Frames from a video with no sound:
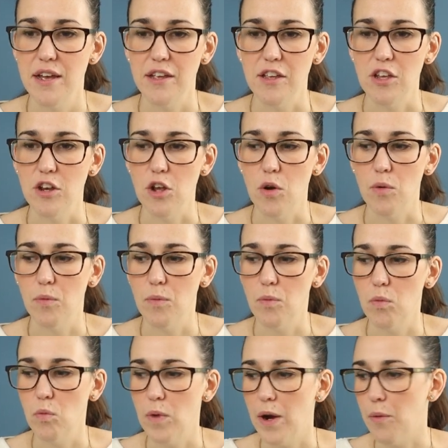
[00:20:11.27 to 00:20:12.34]

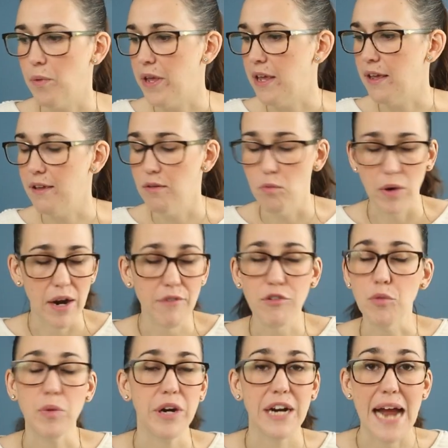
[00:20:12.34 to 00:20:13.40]
wherever
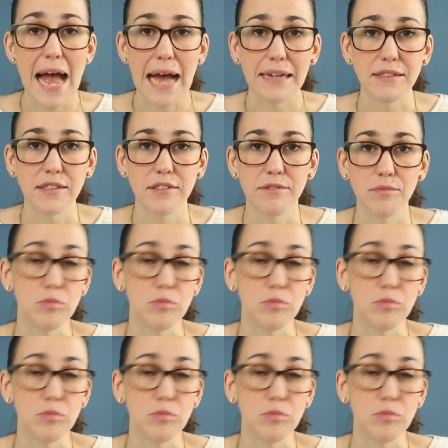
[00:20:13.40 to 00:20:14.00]
we're at.